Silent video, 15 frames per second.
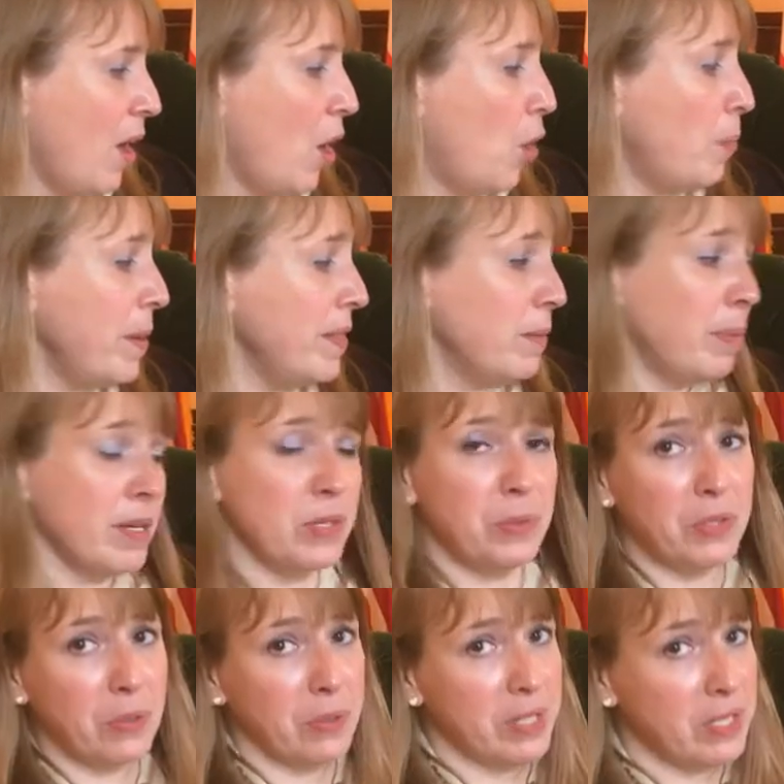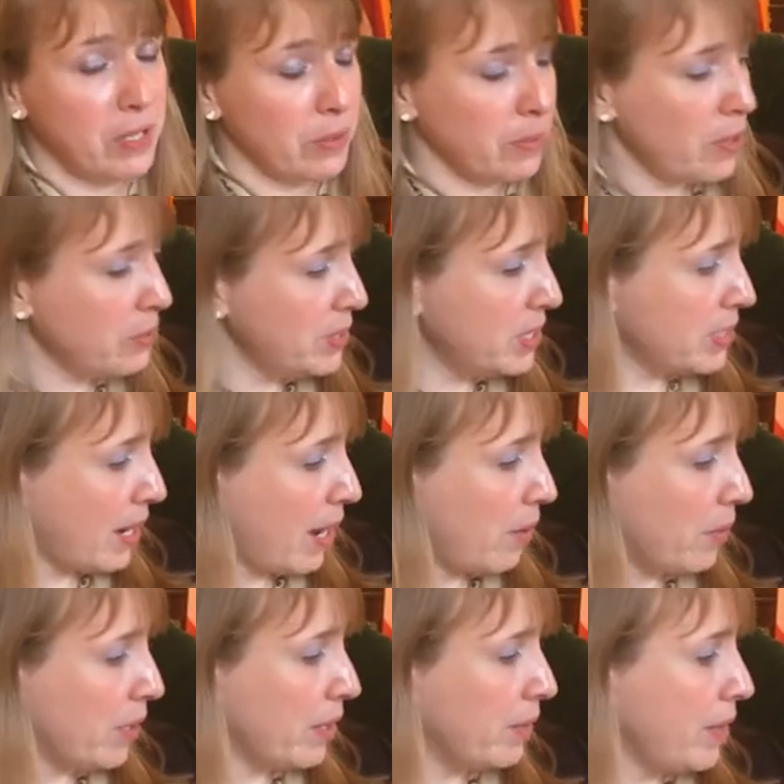Hoping the bus was going to the Rhodes
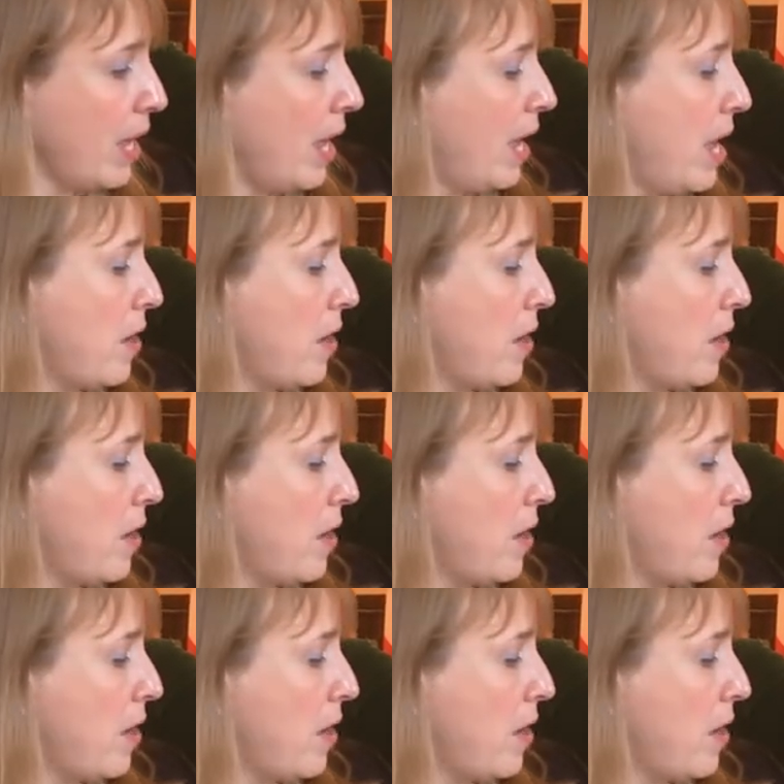Tower,